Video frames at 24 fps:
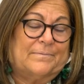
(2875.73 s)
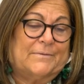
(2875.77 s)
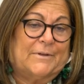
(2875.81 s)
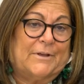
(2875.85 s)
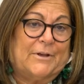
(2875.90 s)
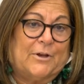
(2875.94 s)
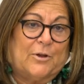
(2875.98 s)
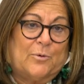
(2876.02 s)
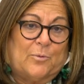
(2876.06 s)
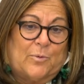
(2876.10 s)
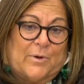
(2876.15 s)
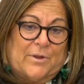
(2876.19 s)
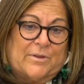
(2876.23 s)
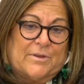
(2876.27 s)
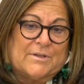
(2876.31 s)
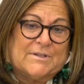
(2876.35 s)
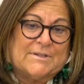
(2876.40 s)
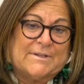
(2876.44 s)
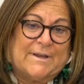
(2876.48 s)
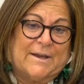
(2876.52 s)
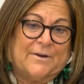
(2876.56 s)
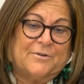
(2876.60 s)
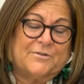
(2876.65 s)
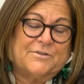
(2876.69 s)
you know, where the
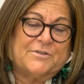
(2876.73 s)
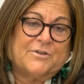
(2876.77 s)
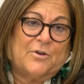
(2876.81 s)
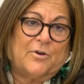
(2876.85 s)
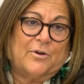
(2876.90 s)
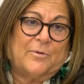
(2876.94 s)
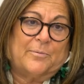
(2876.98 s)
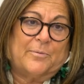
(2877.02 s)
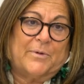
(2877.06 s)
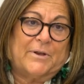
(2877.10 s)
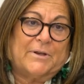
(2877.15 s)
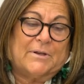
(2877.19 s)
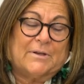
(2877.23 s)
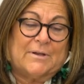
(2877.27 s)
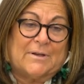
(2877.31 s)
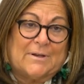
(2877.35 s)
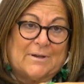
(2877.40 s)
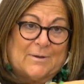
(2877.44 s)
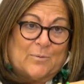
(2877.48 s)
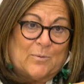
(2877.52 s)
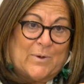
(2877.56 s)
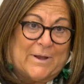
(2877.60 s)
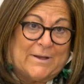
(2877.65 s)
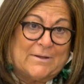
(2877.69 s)
stairs are, but
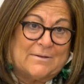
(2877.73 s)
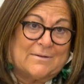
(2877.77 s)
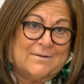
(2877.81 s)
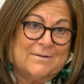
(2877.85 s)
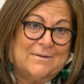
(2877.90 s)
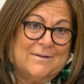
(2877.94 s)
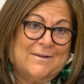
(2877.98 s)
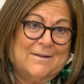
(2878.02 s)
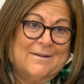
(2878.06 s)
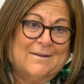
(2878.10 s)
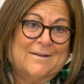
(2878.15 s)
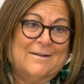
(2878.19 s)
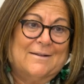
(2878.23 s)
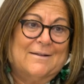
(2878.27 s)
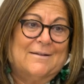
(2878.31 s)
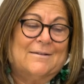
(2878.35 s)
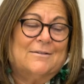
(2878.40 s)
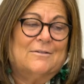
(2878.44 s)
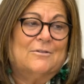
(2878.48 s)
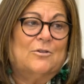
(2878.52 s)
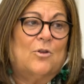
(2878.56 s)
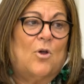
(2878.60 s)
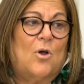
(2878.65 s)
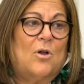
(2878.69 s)
it went
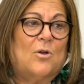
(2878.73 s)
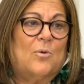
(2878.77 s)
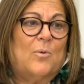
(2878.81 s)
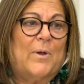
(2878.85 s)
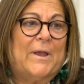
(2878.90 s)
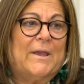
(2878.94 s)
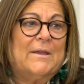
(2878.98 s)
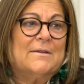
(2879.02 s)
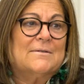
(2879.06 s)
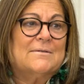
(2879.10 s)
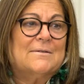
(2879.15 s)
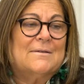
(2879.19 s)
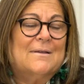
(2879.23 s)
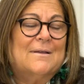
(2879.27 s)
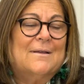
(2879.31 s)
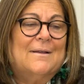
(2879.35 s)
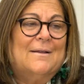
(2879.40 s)
long ways.